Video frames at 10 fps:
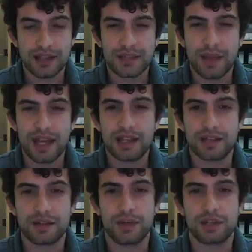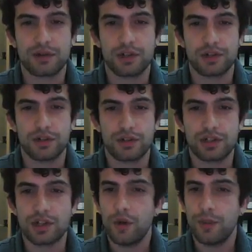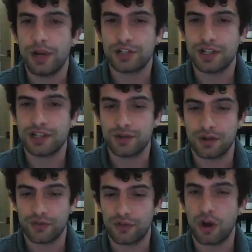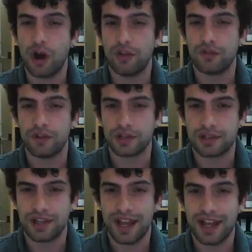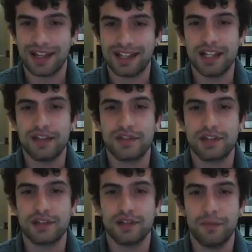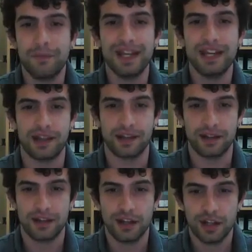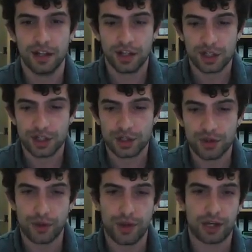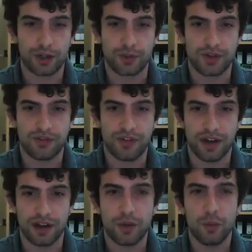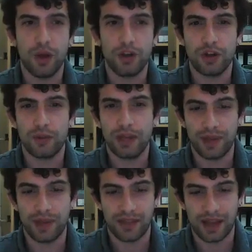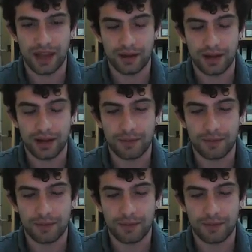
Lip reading: This makes research so much easier for all of us and gives meaning to the records we find. And what do I mean by that?